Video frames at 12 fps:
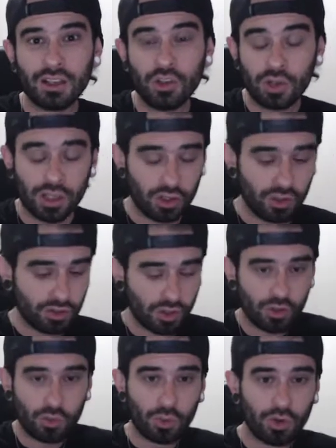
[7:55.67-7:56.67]
You get your
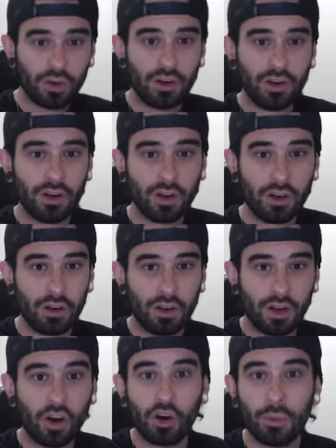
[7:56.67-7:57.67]
internal world into
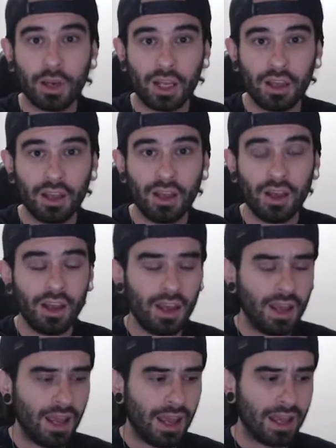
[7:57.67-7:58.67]
harmony,
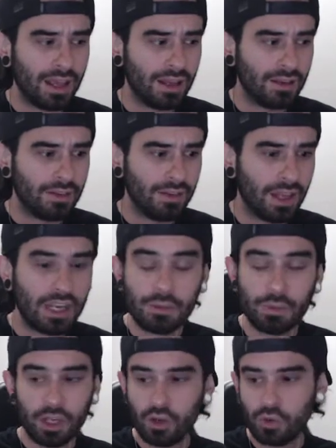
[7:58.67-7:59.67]
and
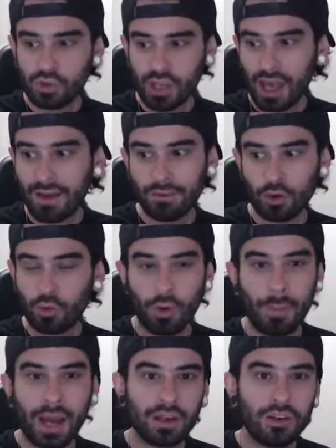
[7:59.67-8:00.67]
anybody who's ever
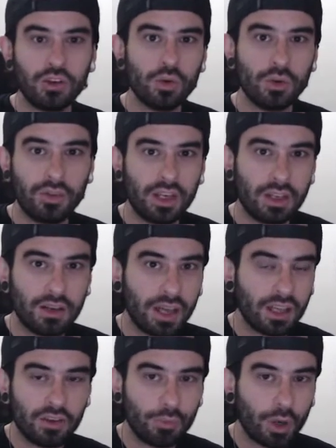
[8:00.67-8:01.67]
reminded you of any
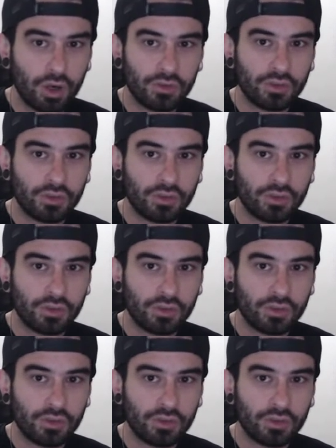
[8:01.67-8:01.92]
negative part of